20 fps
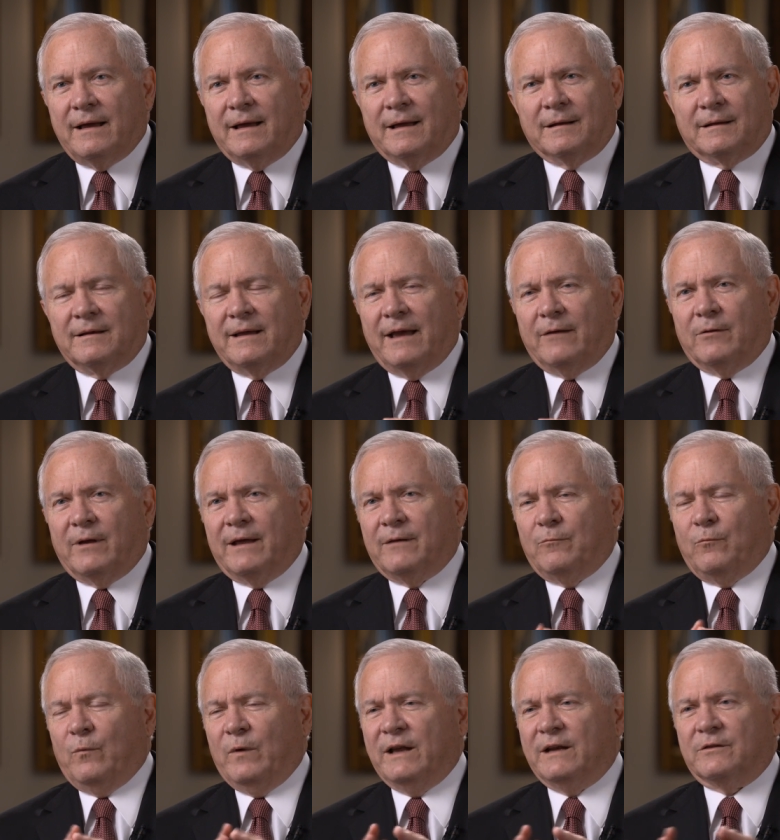It,
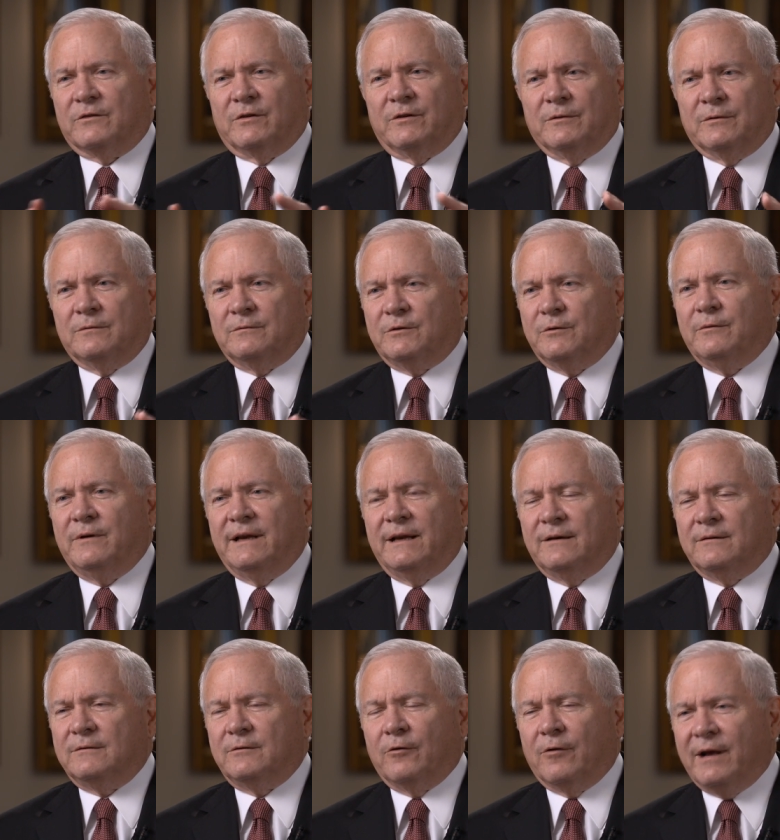it went to
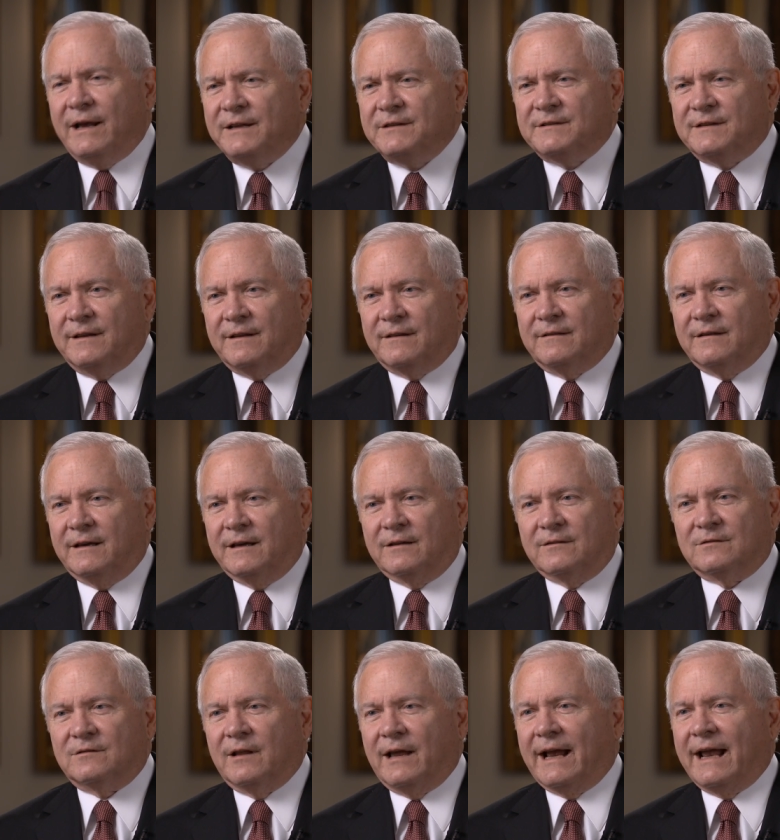doing crazy
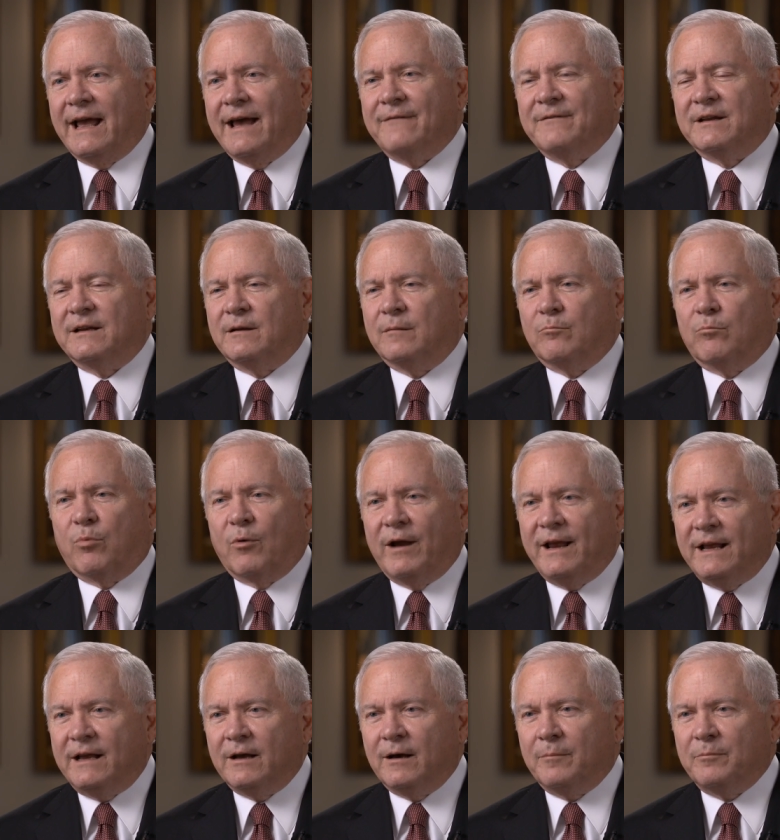things like having to
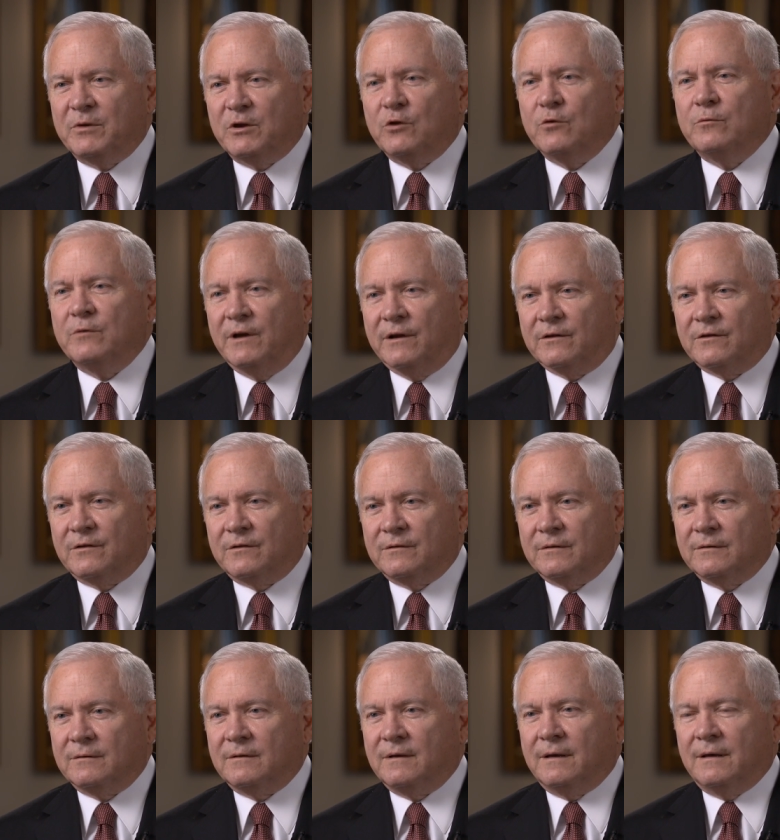break up units
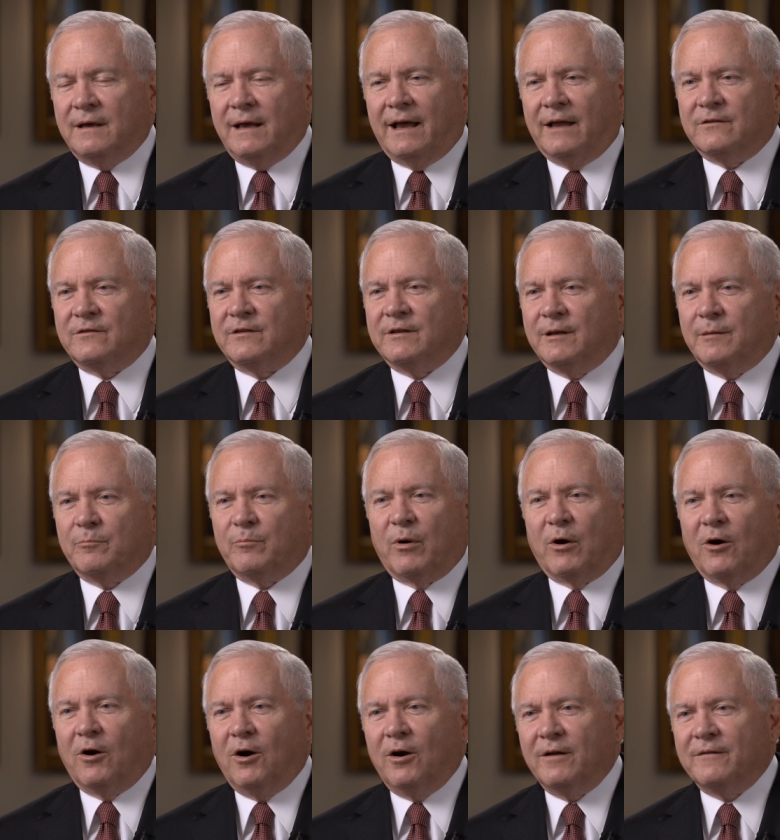and send
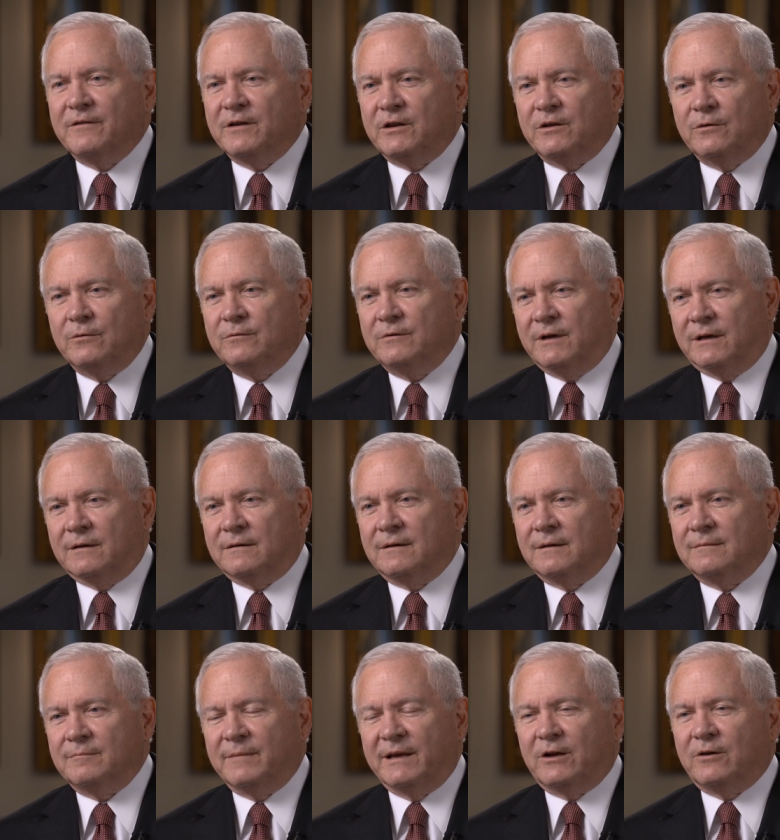part of a unit
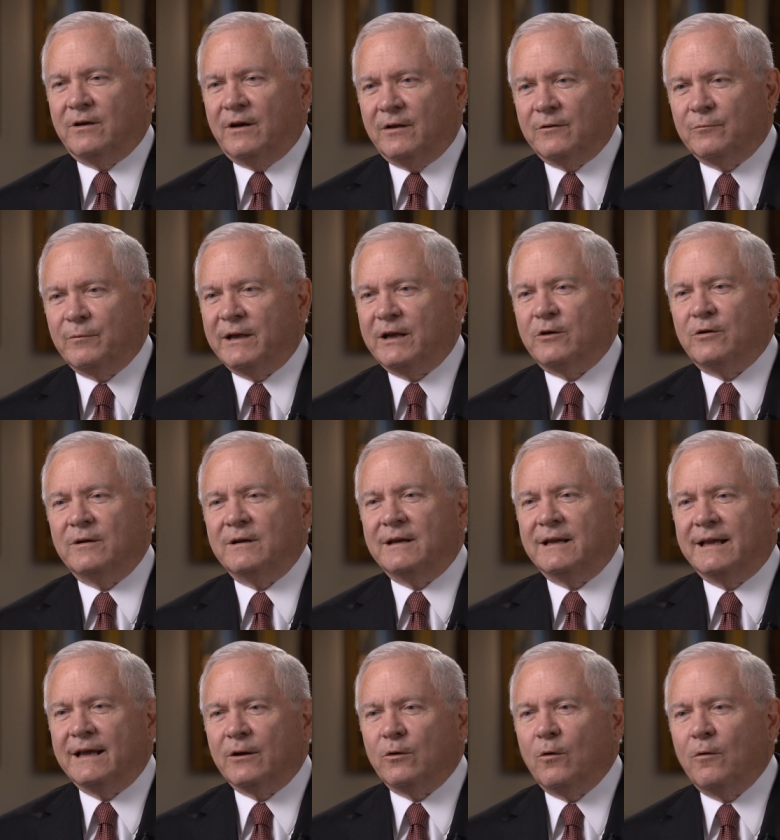because we
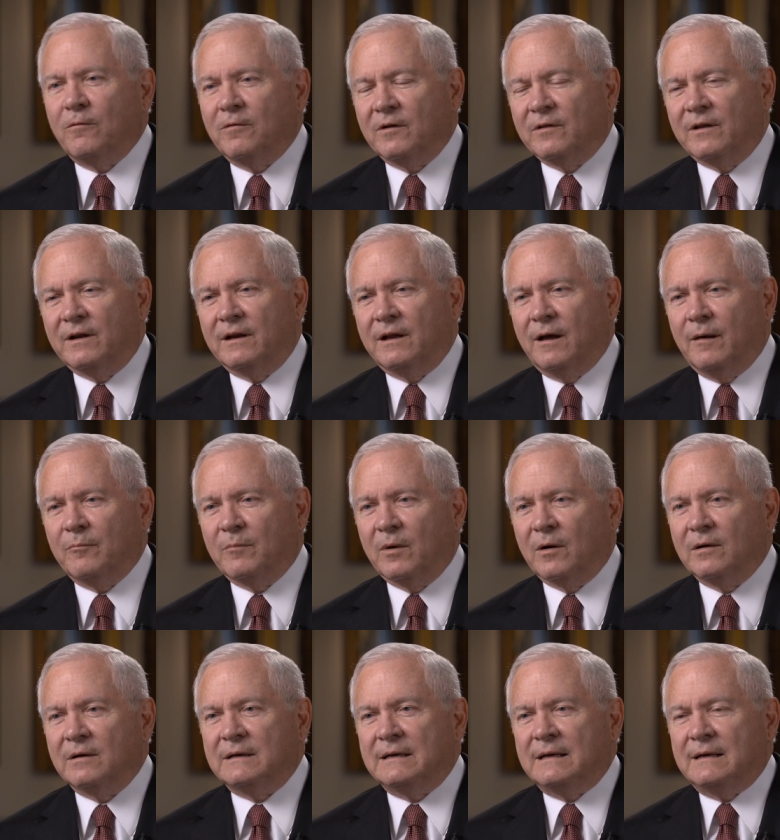couldn't get over the number.